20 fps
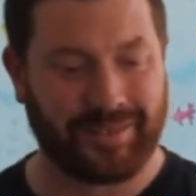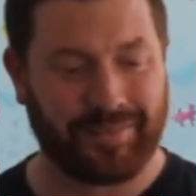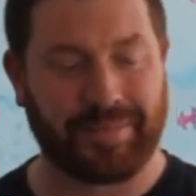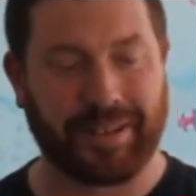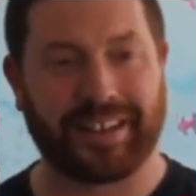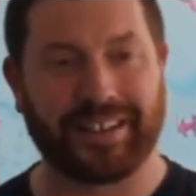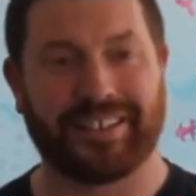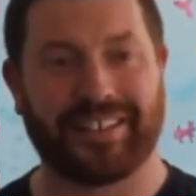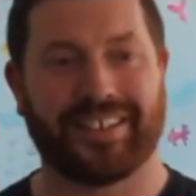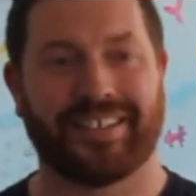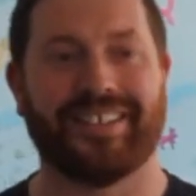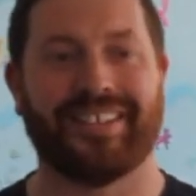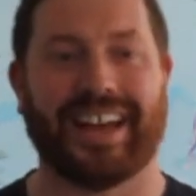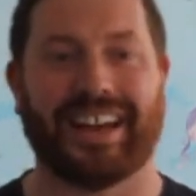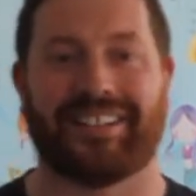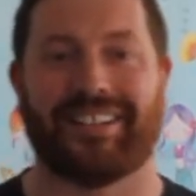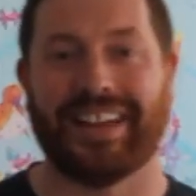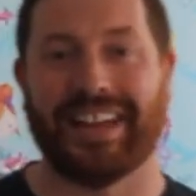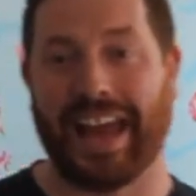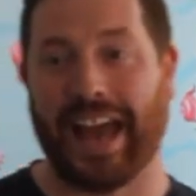Because this is
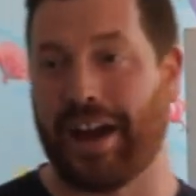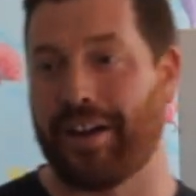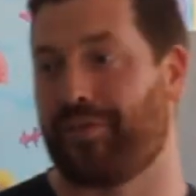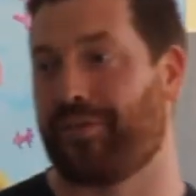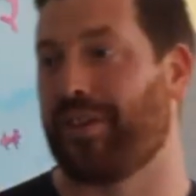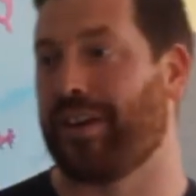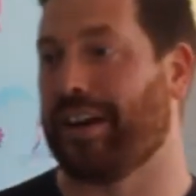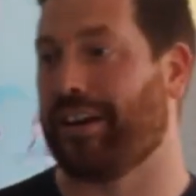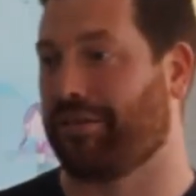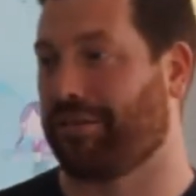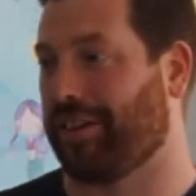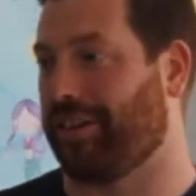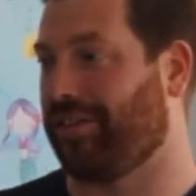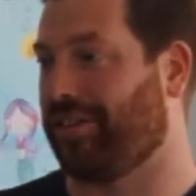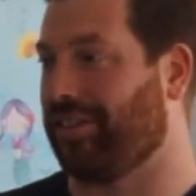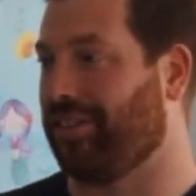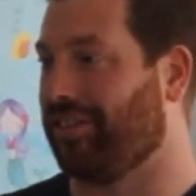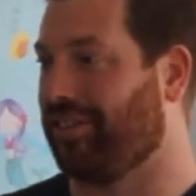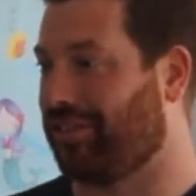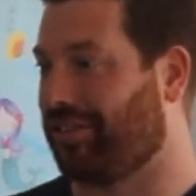actually every
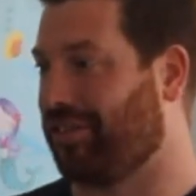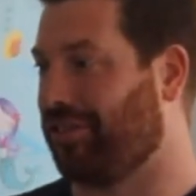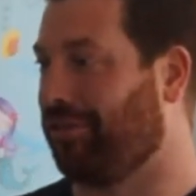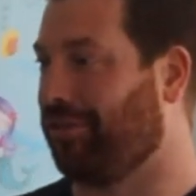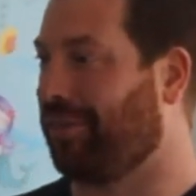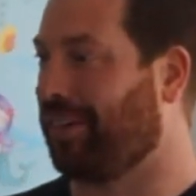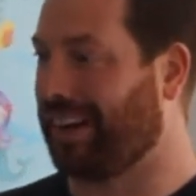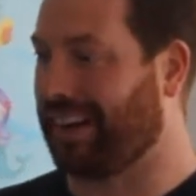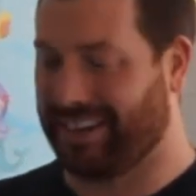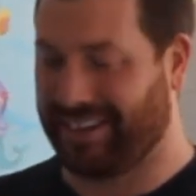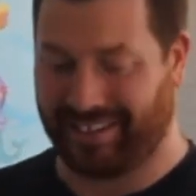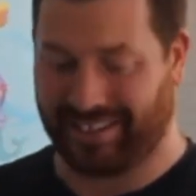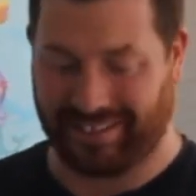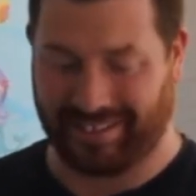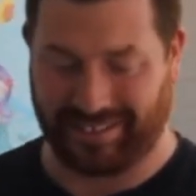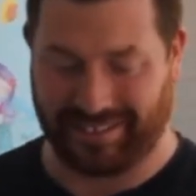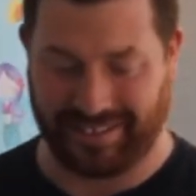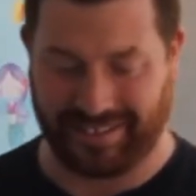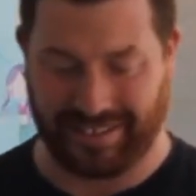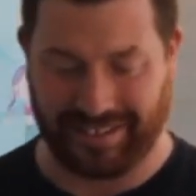Christian's story.
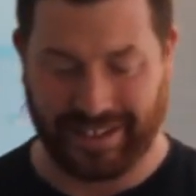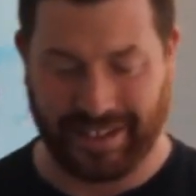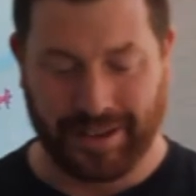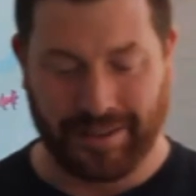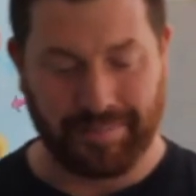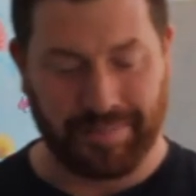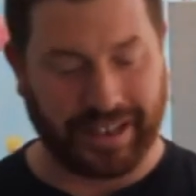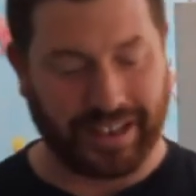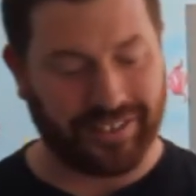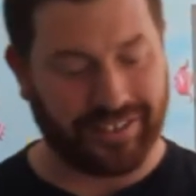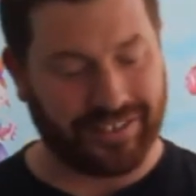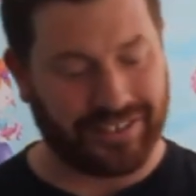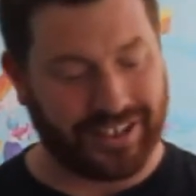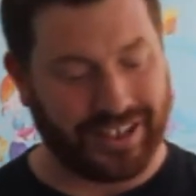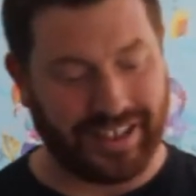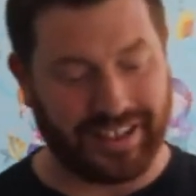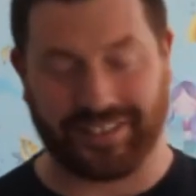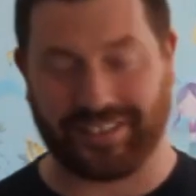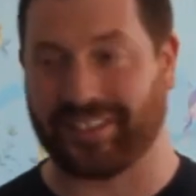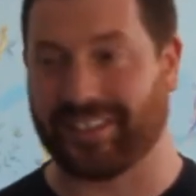Because
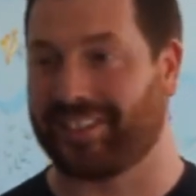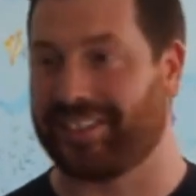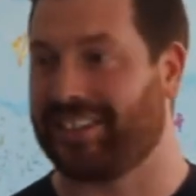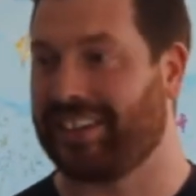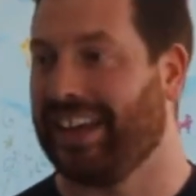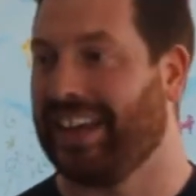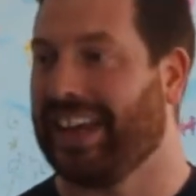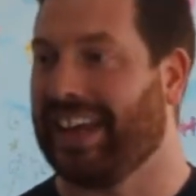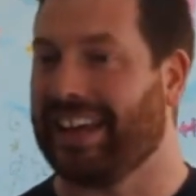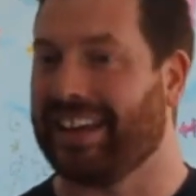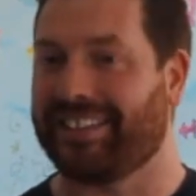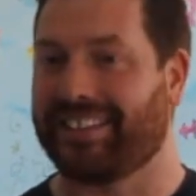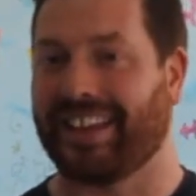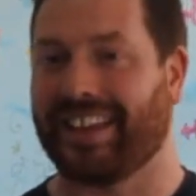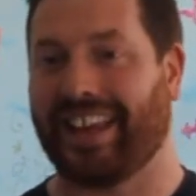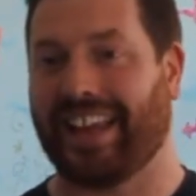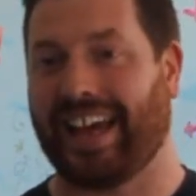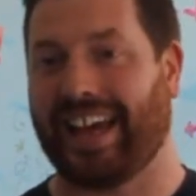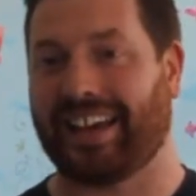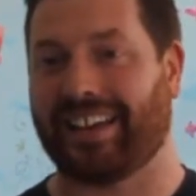Jesus is the
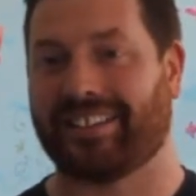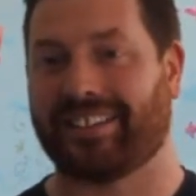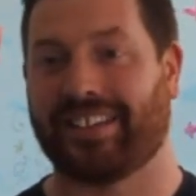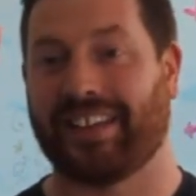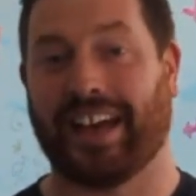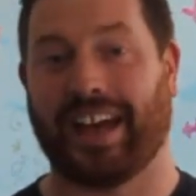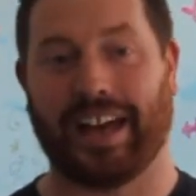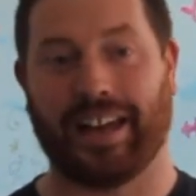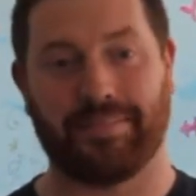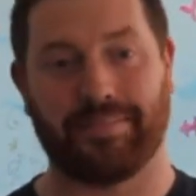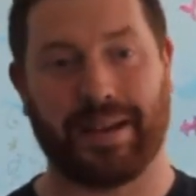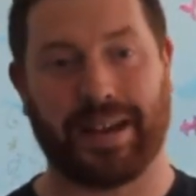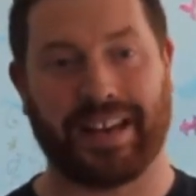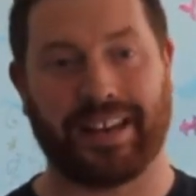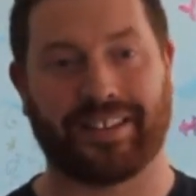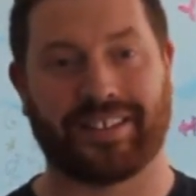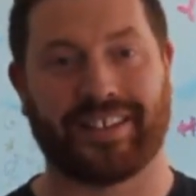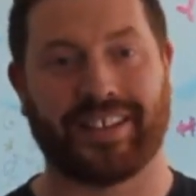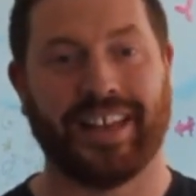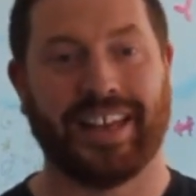last and
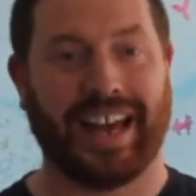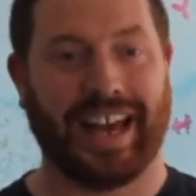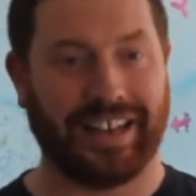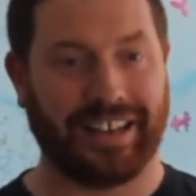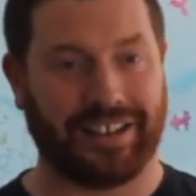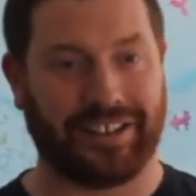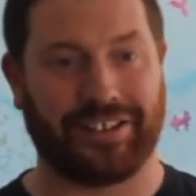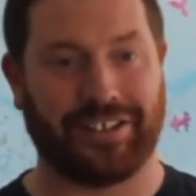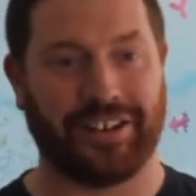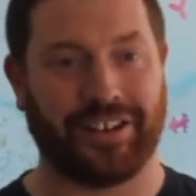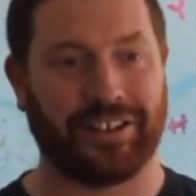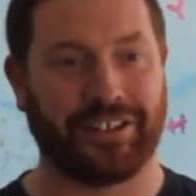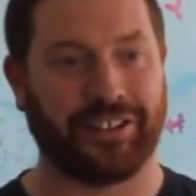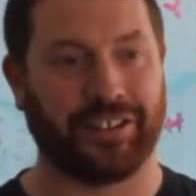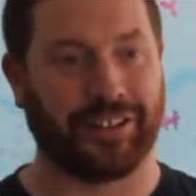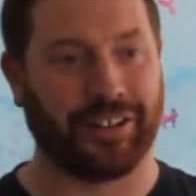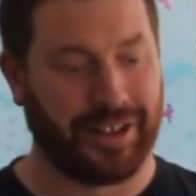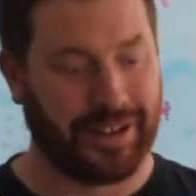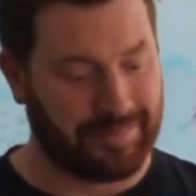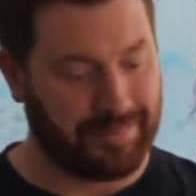best and
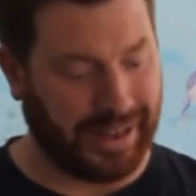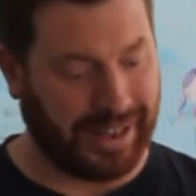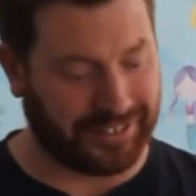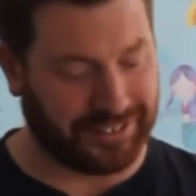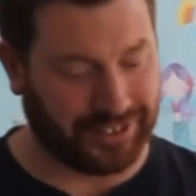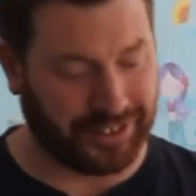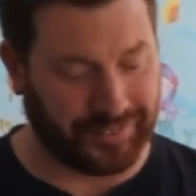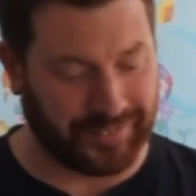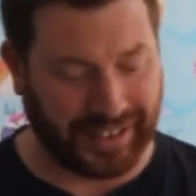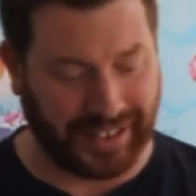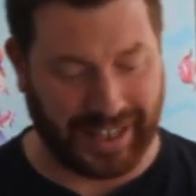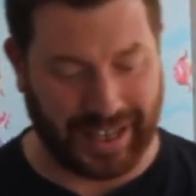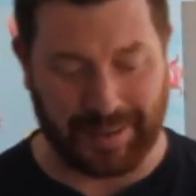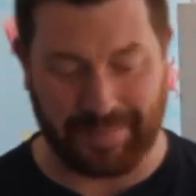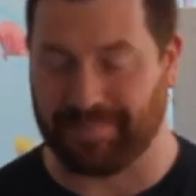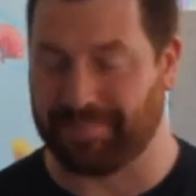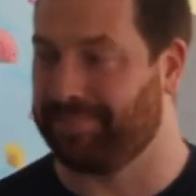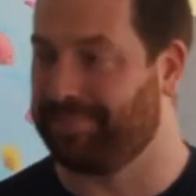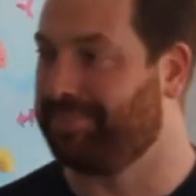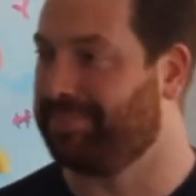eternal Passover lamb.